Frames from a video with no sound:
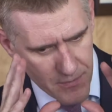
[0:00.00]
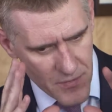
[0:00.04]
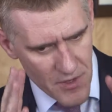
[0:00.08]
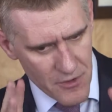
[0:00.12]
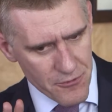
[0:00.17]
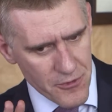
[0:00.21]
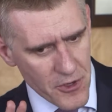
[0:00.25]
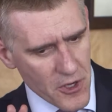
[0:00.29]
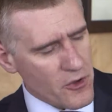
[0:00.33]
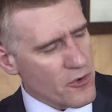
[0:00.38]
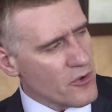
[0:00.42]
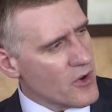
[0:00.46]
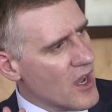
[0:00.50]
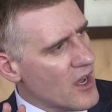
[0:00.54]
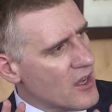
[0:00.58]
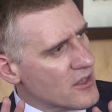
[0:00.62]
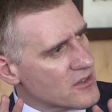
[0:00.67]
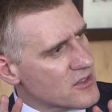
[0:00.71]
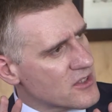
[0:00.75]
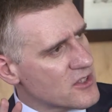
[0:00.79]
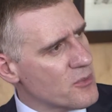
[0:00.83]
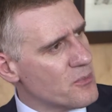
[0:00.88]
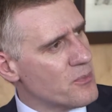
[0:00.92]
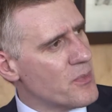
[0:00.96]
figure
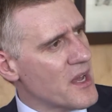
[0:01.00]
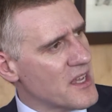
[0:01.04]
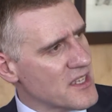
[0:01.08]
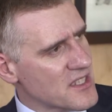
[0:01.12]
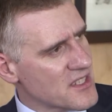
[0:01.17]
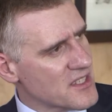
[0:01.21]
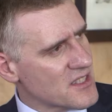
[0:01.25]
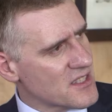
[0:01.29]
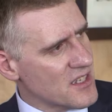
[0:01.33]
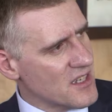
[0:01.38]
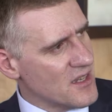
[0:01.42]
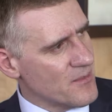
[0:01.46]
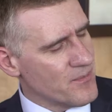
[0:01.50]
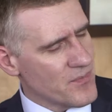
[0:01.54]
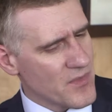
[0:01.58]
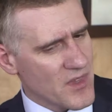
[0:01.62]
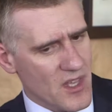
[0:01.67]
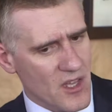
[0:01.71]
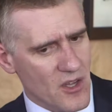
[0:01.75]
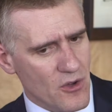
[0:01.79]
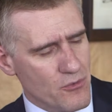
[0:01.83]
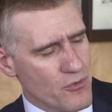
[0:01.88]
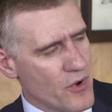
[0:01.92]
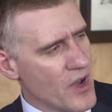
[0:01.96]
out the best
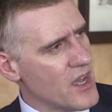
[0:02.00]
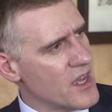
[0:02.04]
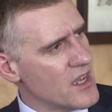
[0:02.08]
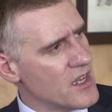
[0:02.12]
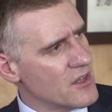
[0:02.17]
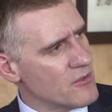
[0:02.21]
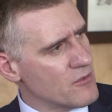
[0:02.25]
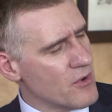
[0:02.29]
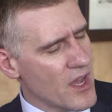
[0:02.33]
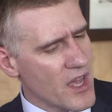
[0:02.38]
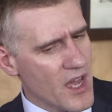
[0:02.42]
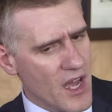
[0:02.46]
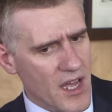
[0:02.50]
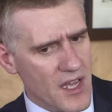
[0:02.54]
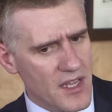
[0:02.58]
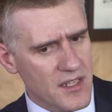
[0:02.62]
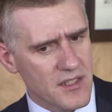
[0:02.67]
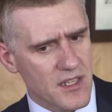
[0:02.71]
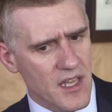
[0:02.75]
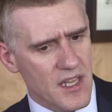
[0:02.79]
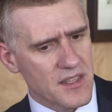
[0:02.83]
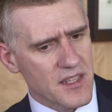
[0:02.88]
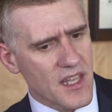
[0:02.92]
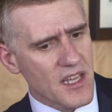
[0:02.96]
way
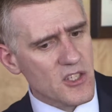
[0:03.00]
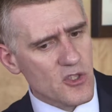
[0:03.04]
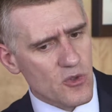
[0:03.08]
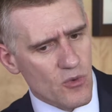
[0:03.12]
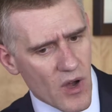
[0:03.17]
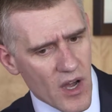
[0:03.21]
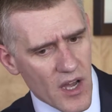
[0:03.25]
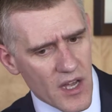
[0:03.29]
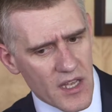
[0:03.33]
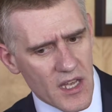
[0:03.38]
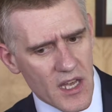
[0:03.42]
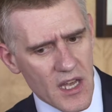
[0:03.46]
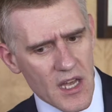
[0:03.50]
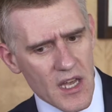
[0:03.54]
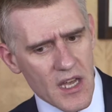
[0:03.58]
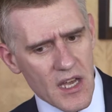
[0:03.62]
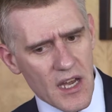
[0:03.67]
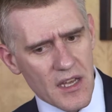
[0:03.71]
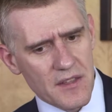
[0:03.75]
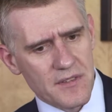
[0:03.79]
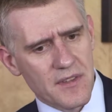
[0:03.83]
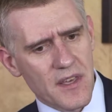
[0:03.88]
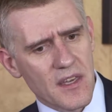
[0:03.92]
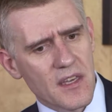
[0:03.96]
ahead. And that's why
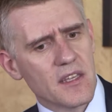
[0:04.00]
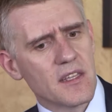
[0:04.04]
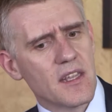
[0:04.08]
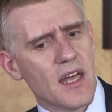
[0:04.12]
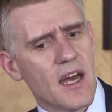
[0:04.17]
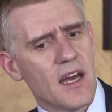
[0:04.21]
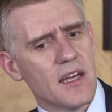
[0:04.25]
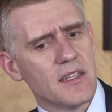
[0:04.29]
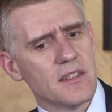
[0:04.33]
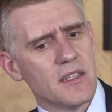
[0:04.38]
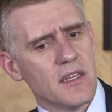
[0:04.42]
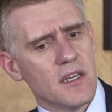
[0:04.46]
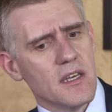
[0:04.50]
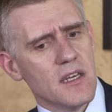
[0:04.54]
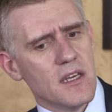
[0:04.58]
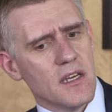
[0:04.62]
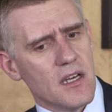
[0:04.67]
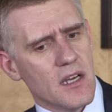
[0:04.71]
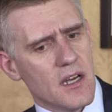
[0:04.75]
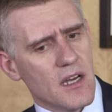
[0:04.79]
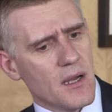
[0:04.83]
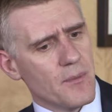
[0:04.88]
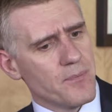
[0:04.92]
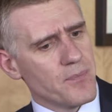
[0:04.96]
I think that
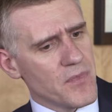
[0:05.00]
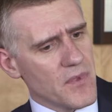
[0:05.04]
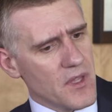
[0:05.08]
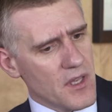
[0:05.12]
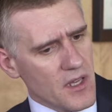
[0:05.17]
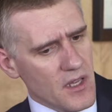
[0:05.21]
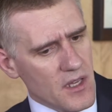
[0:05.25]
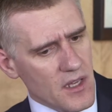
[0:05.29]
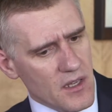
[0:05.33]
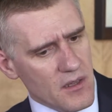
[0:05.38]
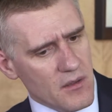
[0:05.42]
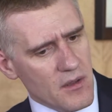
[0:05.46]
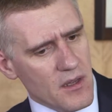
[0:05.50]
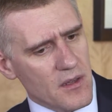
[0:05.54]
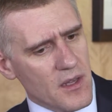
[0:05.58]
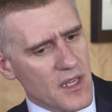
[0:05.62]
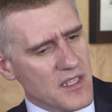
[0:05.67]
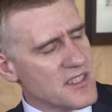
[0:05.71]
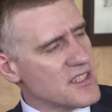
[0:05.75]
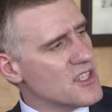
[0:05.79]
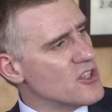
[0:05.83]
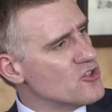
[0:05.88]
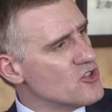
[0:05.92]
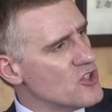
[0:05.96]

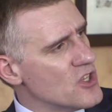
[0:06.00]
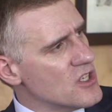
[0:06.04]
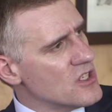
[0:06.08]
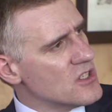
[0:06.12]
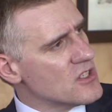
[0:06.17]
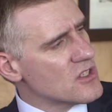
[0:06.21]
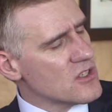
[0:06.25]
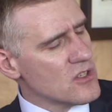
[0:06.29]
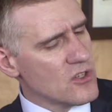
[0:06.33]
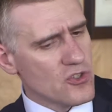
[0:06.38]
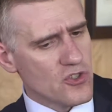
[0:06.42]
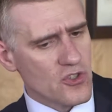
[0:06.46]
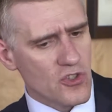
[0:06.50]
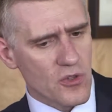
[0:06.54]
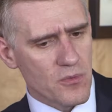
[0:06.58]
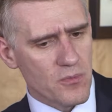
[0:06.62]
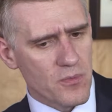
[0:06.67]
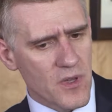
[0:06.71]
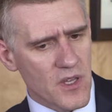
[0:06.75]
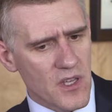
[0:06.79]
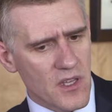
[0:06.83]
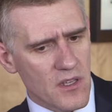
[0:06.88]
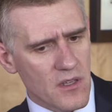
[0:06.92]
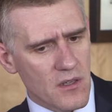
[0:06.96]
SDGs should
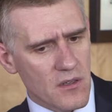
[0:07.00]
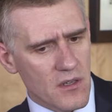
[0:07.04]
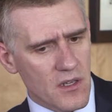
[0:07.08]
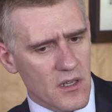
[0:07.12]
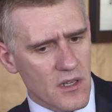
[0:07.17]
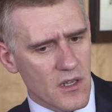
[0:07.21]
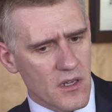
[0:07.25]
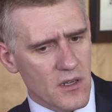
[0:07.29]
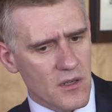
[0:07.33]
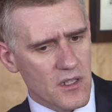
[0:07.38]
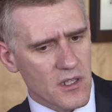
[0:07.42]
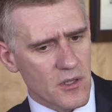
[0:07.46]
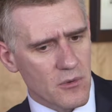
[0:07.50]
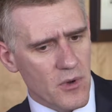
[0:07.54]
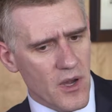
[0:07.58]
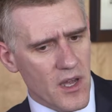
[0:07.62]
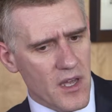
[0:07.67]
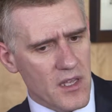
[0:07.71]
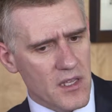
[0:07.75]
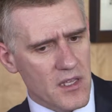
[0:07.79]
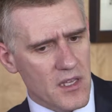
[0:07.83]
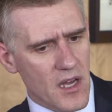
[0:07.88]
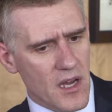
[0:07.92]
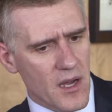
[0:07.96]
be in a
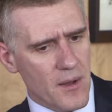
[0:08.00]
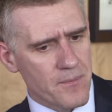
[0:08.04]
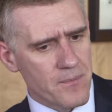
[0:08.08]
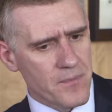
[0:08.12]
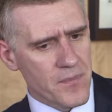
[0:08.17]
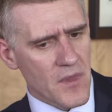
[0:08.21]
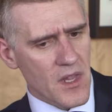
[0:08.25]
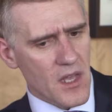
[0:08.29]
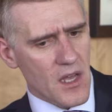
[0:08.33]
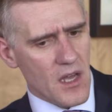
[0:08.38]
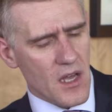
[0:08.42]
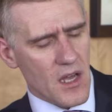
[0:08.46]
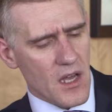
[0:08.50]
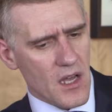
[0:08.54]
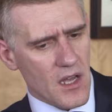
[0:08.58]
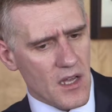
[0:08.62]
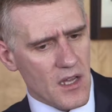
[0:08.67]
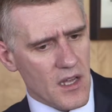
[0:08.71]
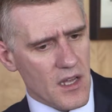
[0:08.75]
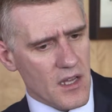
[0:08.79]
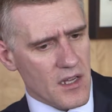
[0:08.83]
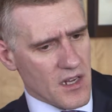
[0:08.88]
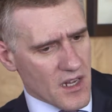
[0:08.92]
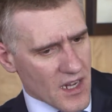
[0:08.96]
way
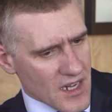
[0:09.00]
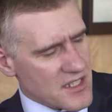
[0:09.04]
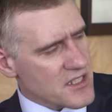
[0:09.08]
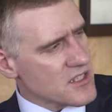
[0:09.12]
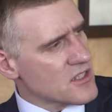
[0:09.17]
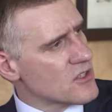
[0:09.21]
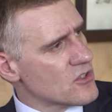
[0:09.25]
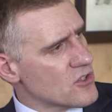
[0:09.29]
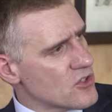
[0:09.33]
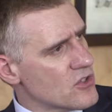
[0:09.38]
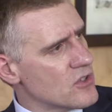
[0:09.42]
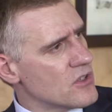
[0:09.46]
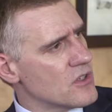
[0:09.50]
cluster